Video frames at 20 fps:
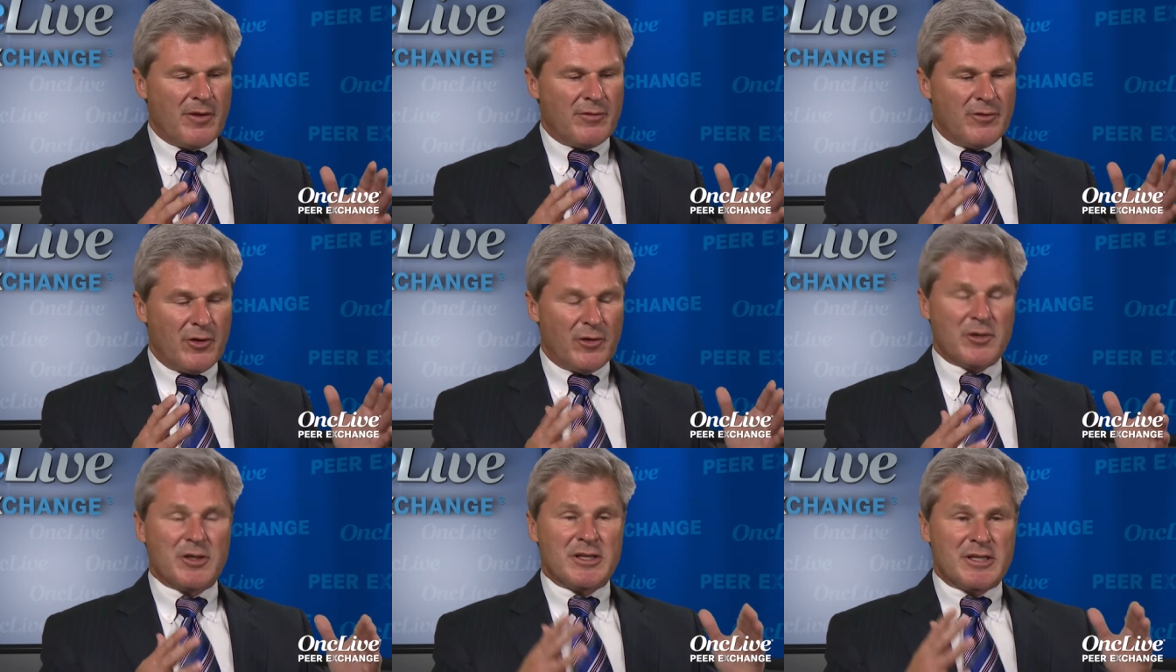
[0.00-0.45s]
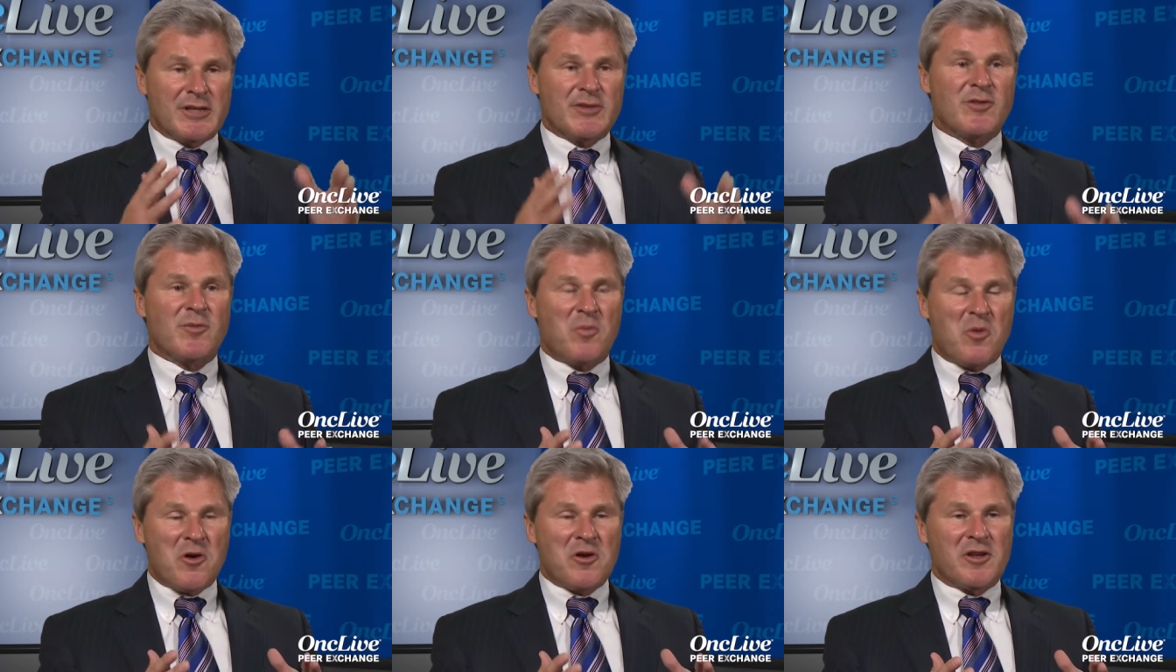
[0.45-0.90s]
The only
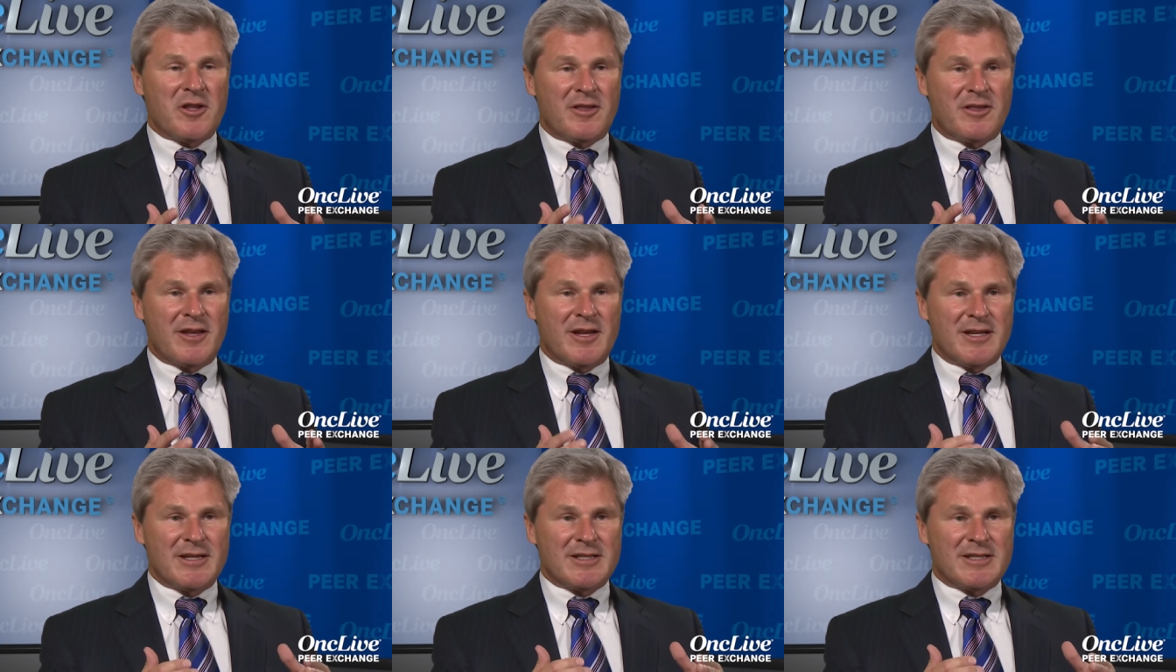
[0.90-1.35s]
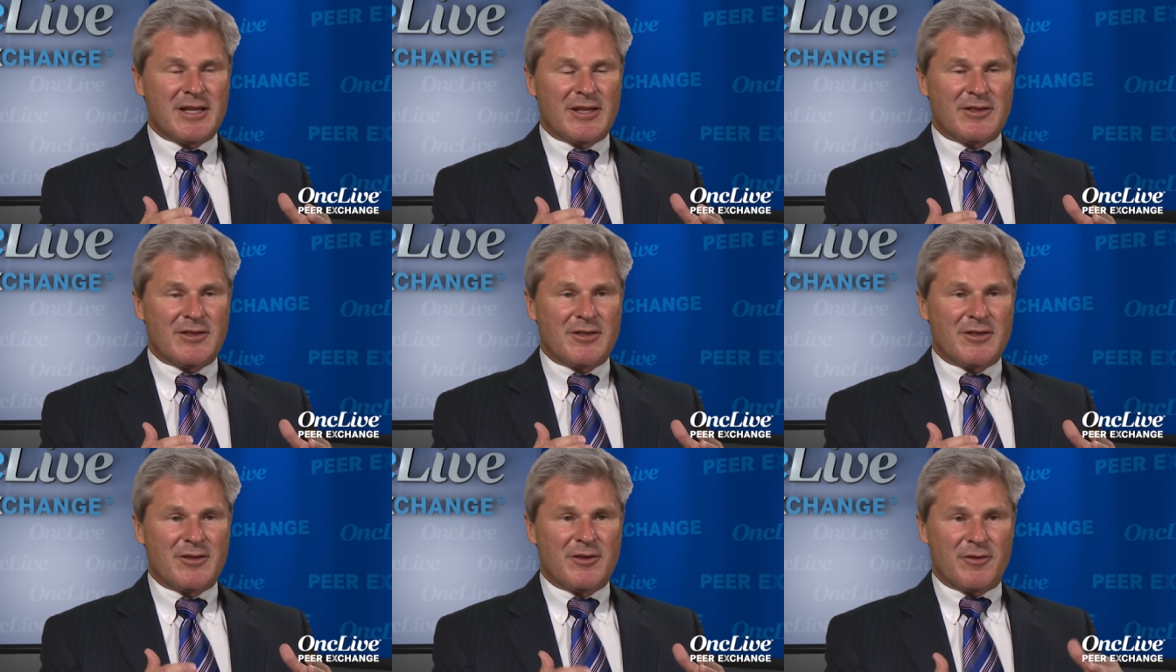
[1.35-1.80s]
disappointing thing is that
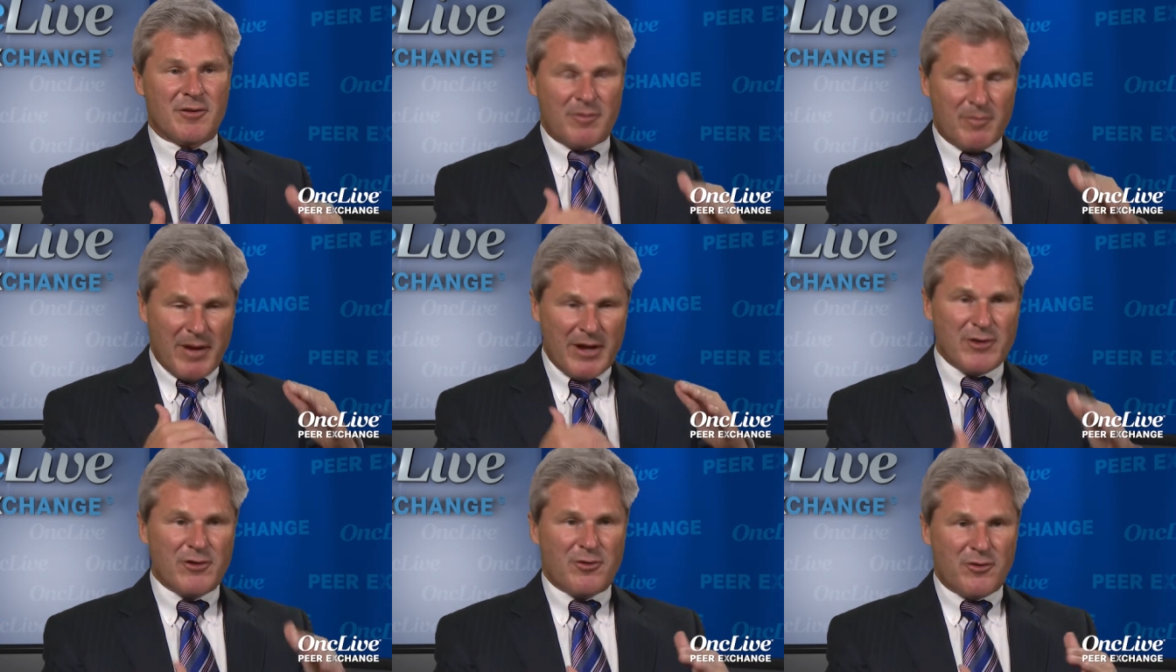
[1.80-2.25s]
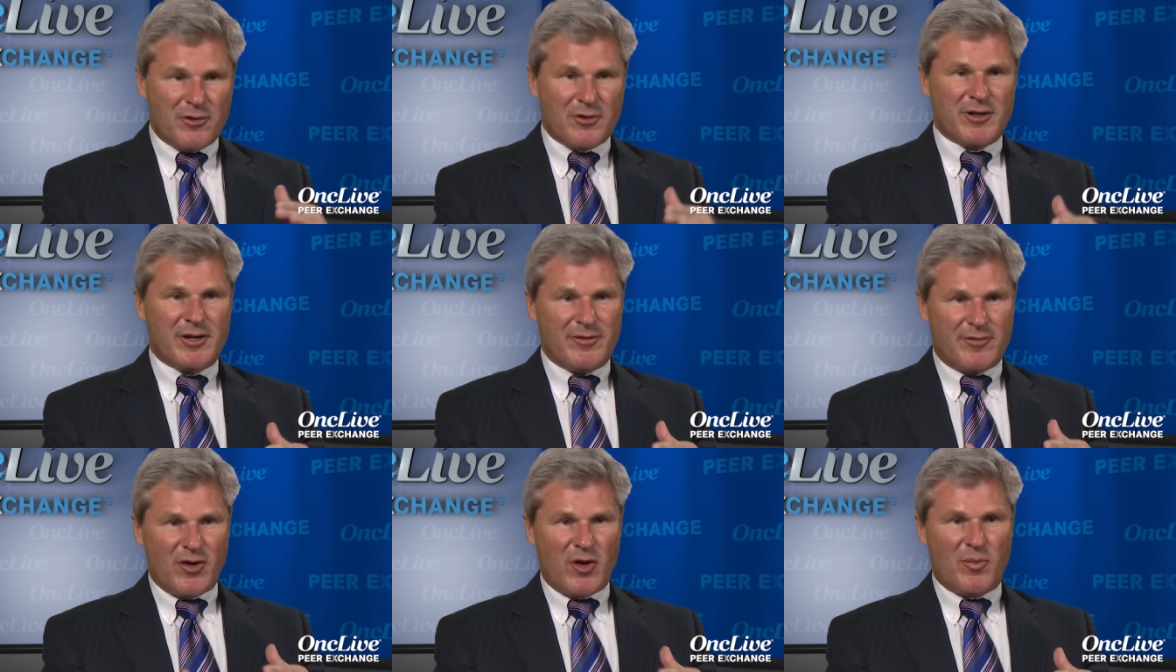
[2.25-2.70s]
they're a
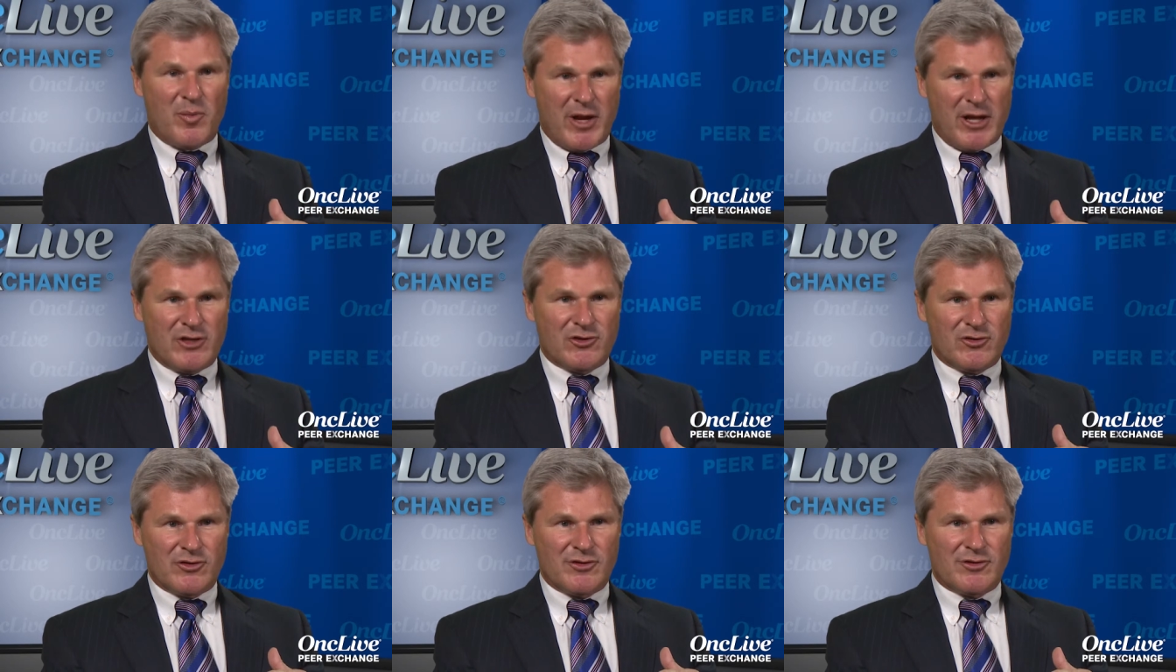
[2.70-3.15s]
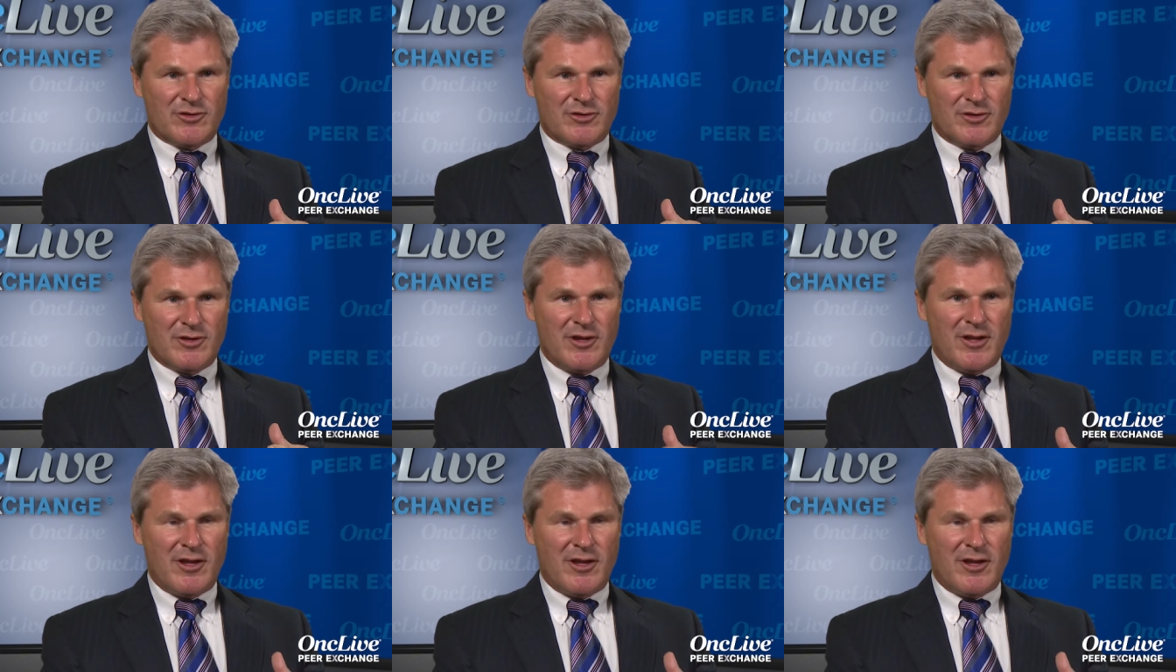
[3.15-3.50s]
minority of our patients.